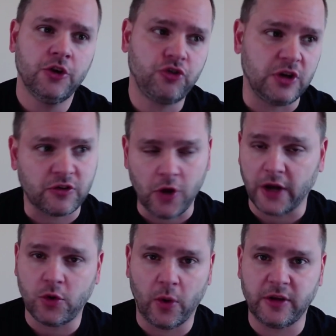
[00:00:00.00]
She is
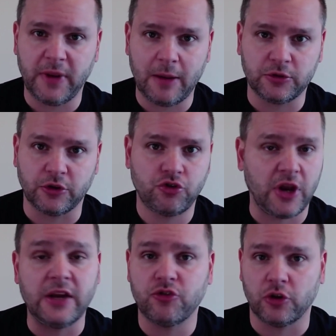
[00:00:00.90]
not going to be able to
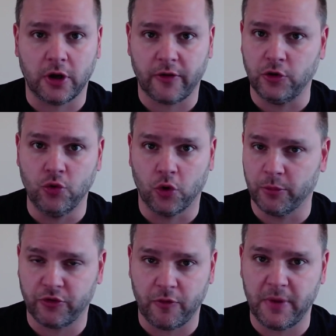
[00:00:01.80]
change a lot of the
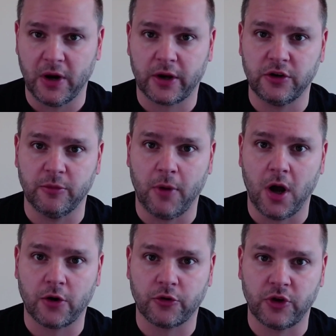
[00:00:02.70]
norms of American
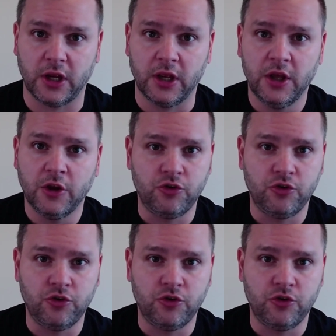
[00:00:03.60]
democracy